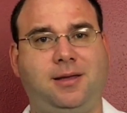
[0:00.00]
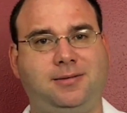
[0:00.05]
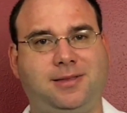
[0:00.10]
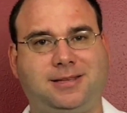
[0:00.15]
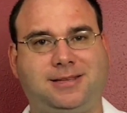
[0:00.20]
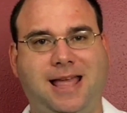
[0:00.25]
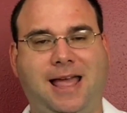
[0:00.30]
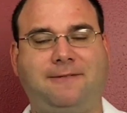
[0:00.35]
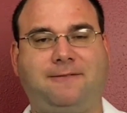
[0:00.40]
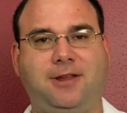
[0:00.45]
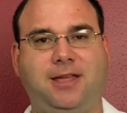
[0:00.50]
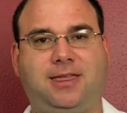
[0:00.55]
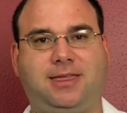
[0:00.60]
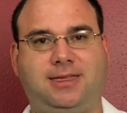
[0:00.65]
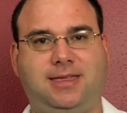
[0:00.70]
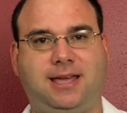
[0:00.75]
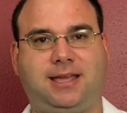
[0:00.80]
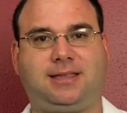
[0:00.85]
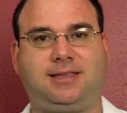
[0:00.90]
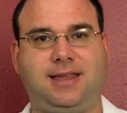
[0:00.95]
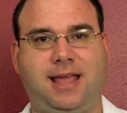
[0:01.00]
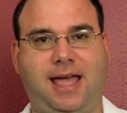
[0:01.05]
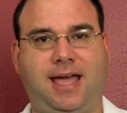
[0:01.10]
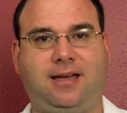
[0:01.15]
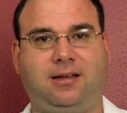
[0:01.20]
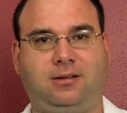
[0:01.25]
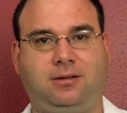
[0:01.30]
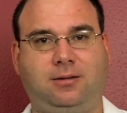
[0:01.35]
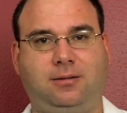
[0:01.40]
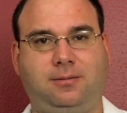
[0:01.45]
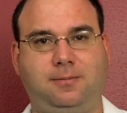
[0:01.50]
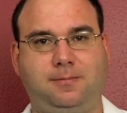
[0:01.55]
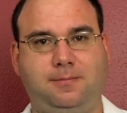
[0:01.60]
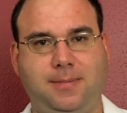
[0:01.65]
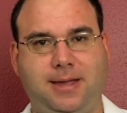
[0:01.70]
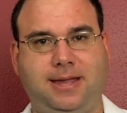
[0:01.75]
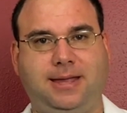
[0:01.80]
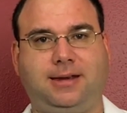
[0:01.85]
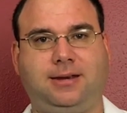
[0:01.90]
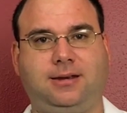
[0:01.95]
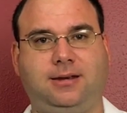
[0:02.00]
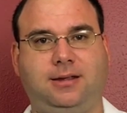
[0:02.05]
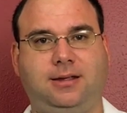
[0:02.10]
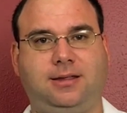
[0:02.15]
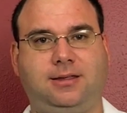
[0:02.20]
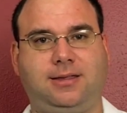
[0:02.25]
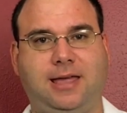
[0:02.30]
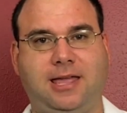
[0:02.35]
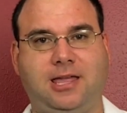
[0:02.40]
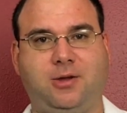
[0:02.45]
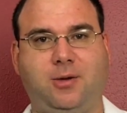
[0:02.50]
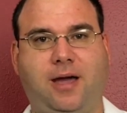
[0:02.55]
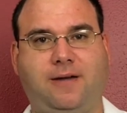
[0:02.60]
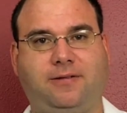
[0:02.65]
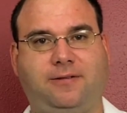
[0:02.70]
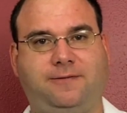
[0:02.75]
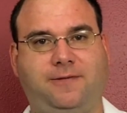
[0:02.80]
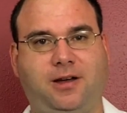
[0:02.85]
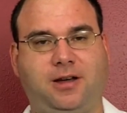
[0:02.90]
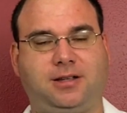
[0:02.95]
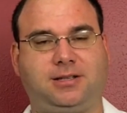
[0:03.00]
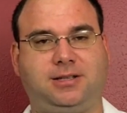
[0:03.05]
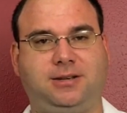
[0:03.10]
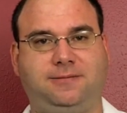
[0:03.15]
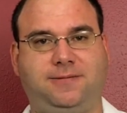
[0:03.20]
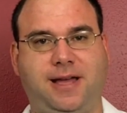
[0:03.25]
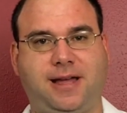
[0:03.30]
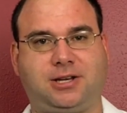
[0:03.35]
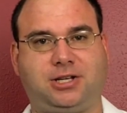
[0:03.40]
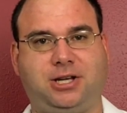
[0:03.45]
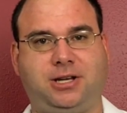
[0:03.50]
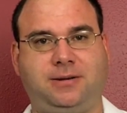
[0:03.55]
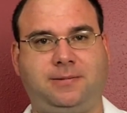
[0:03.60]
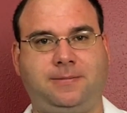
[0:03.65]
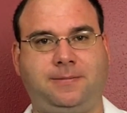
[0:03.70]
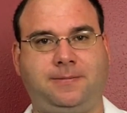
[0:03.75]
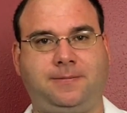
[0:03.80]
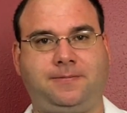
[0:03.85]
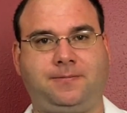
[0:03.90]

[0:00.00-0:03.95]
Does every thick nail mean that you have a fungus infection?